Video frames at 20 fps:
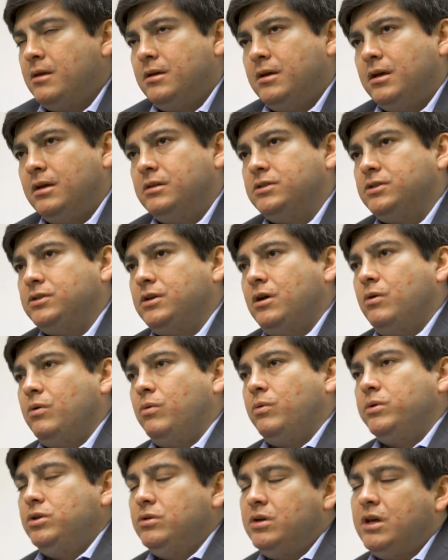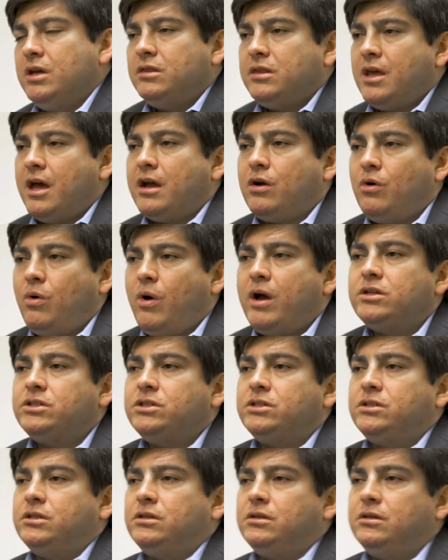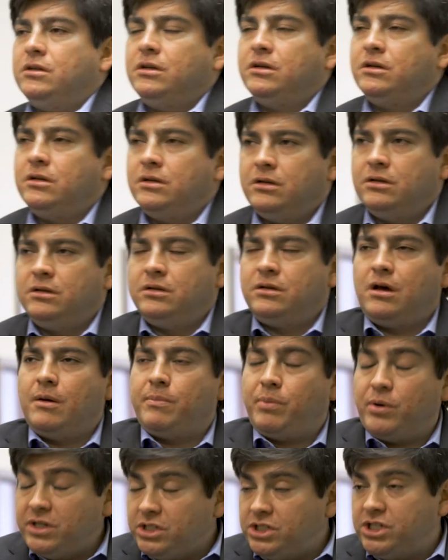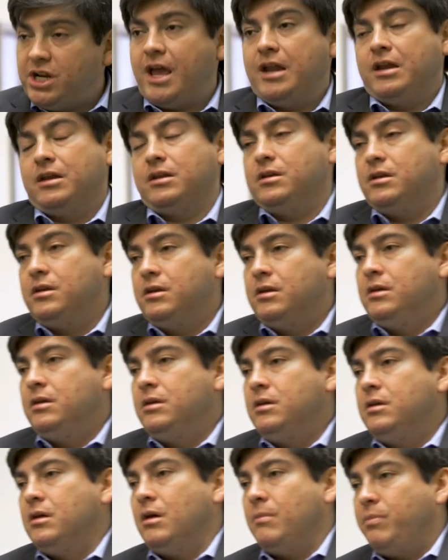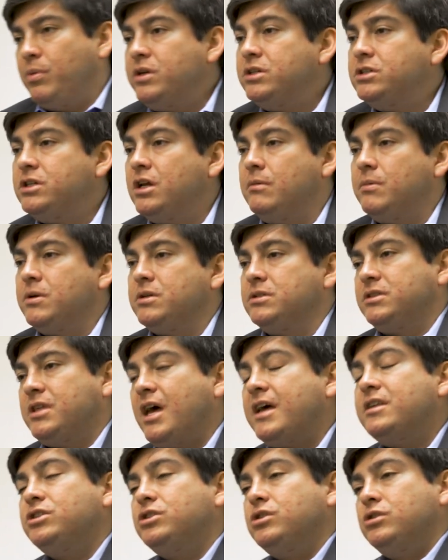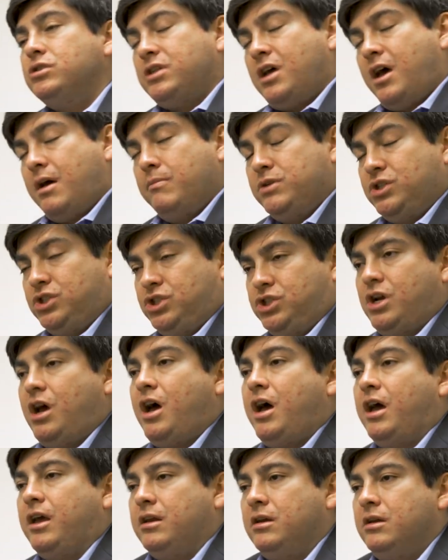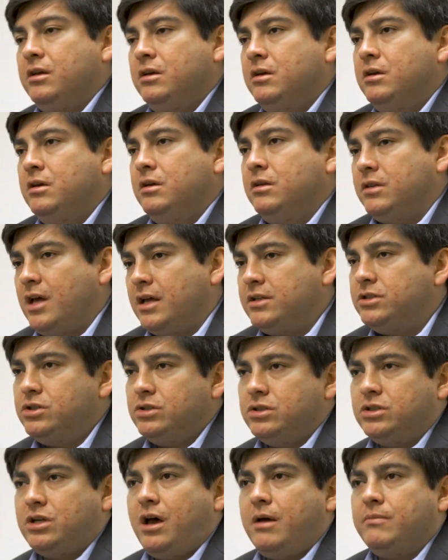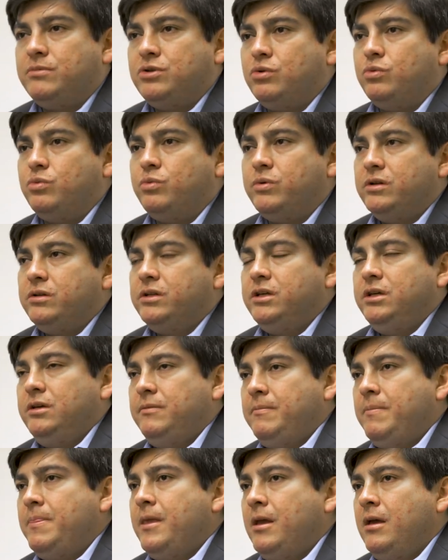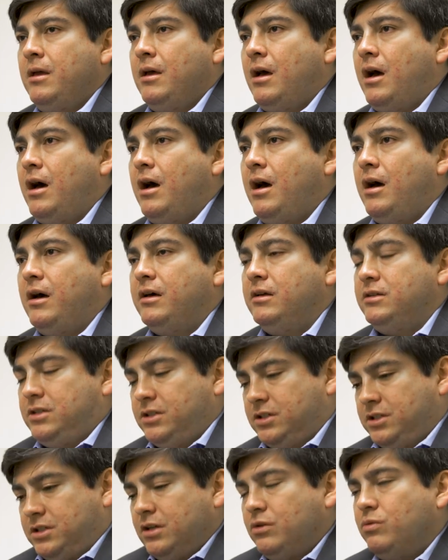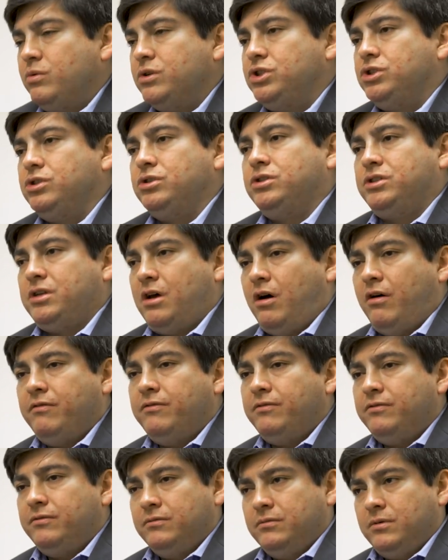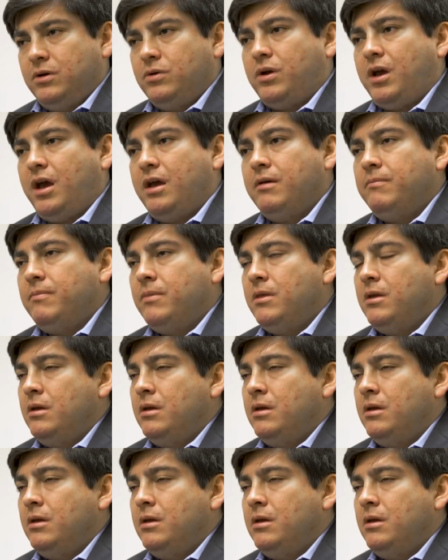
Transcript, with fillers: And so when you get that question, appreciate it. Appreciate it because that's your time to shine. That's your time to really uh, distinguish yourself, okay?